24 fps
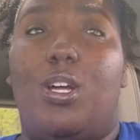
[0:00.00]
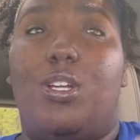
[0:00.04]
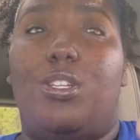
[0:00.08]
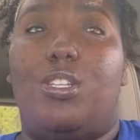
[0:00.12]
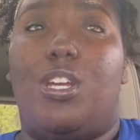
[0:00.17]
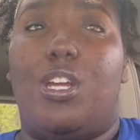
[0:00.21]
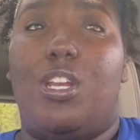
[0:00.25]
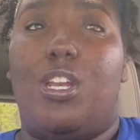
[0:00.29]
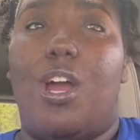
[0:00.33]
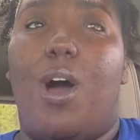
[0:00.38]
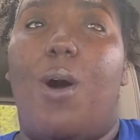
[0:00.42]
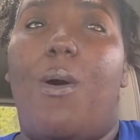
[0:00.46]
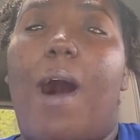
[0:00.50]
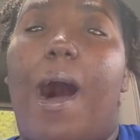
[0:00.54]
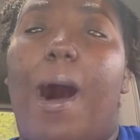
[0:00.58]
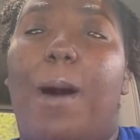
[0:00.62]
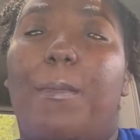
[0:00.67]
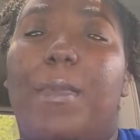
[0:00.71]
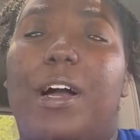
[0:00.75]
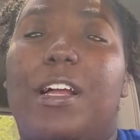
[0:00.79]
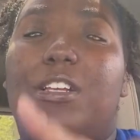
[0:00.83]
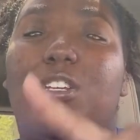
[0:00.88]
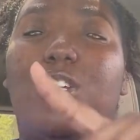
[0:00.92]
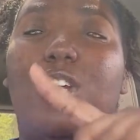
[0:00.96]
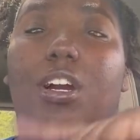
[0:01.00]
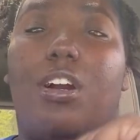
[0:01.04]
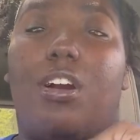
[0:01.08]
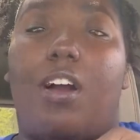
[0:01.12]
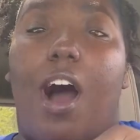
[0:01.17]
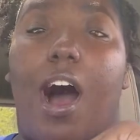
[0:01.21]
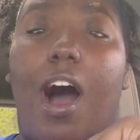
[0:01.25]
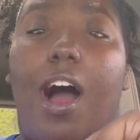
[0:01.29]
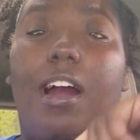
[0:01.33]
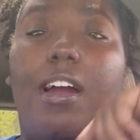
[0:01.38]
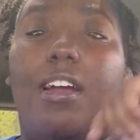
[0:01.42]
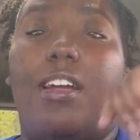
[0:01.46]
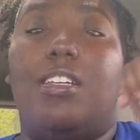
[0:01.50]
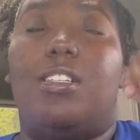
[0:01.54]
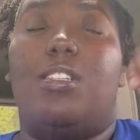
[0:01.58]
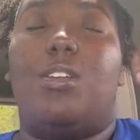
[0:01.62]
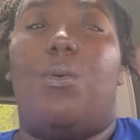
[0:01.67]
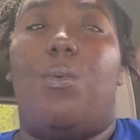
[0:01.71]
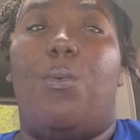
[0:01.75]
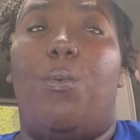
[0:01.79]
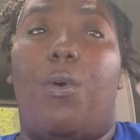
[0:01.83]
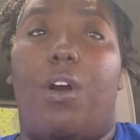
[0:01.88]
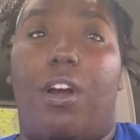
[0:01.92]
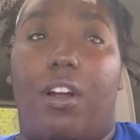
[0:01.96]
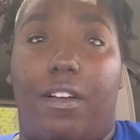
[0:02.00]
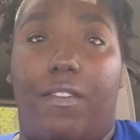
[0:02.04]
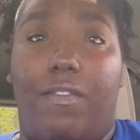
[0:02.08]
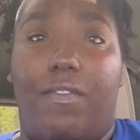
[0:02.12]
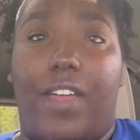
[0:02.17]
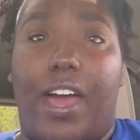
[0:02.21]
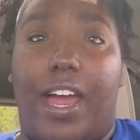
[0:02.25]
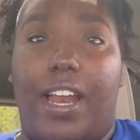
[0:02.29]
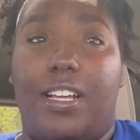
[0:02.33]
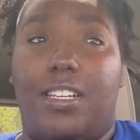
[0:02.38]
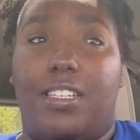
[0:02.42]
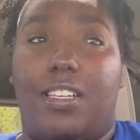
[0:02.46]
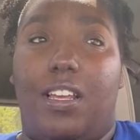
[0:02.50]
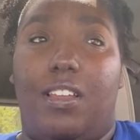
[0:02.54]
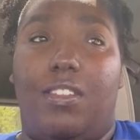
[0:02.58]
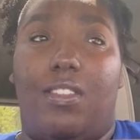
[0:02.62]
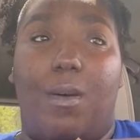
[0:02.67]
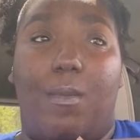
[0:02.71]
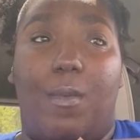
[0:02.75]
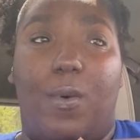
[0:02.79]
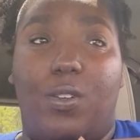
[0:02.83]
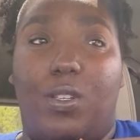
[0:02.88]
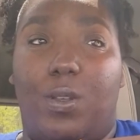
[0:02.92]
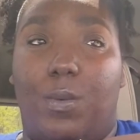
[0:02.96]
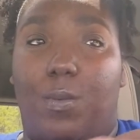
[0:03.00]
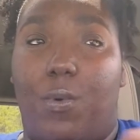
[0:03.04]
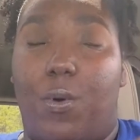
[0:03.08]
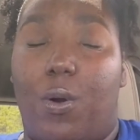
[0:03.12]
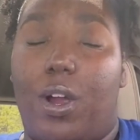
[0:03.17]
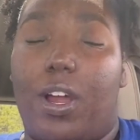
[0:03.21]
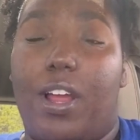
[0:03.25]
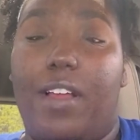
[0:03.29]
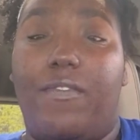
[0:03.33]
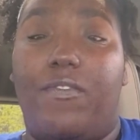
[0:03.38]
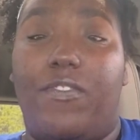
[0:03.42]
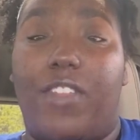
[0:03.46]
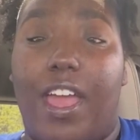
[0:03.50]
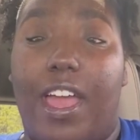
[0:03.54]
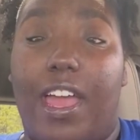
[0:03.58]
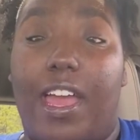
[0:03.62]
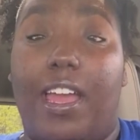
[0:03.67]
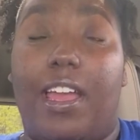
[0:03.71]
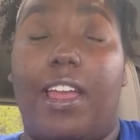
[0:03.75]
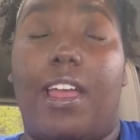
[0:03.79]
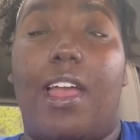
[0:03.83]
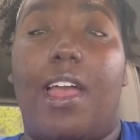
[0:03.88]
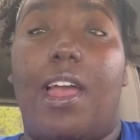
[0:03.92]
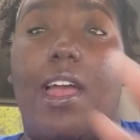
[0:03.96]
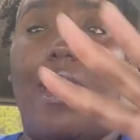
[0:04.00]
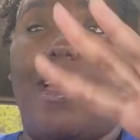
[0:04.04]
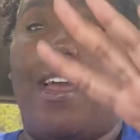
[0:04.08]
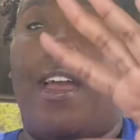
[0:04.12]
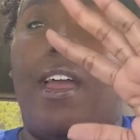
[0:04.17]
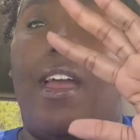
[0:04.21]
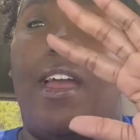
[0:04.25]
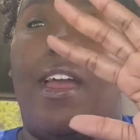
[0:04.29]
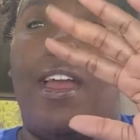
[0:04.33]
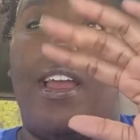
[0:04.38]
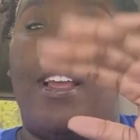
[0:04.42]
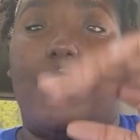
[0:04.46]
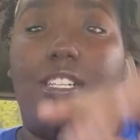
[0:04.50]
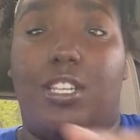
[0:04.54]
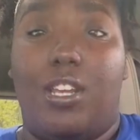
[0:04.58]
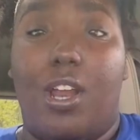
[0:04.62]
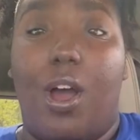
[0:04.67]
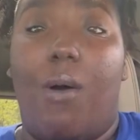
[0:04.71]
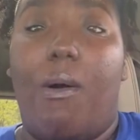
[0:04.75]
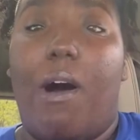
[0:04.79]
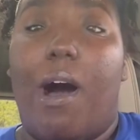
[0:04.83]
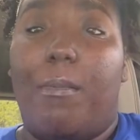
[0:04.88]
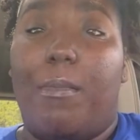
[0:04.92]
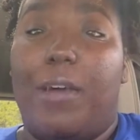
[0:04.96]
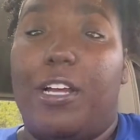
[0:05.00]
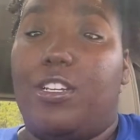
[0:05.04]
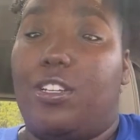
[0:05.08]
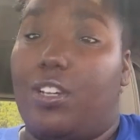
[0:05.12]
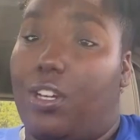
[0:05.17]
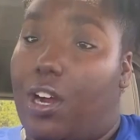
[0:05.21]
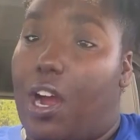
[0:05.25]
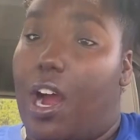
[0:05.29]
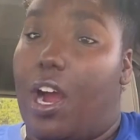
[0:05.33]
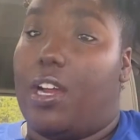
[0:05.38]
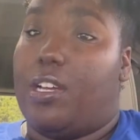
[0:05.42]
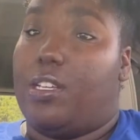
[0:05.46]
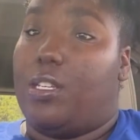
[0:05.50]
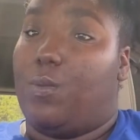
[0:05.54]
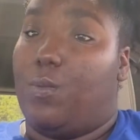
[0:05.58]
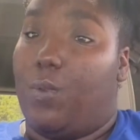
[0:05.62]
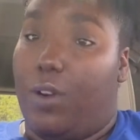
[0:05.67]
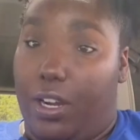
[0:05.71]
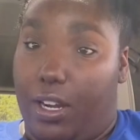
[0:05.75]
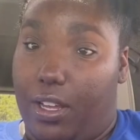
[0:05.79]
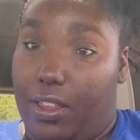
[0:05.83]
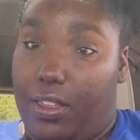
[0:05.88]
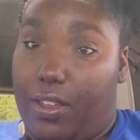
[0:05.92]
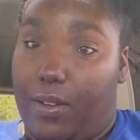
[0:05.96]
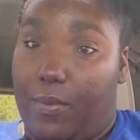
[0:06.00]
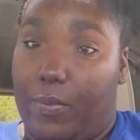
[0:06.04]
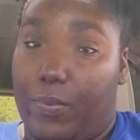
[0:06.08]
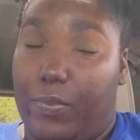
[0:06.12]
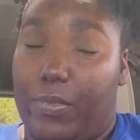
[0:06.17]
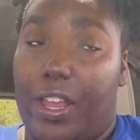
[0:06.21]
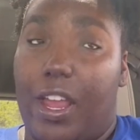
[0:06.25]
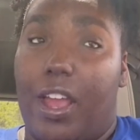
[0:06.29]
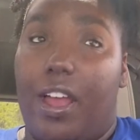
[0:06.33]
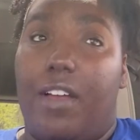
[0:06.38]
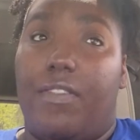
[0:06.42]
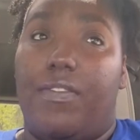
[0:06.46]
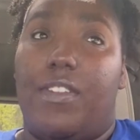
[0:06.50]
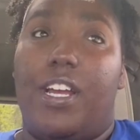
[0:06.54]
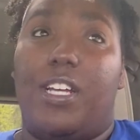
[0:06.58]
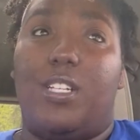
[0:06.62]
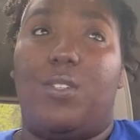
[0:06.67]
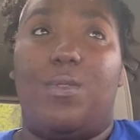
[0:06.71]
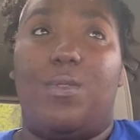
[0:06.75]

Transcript: to know how much your car is worth. That is like the most important thing, is know how much your car is worth. There's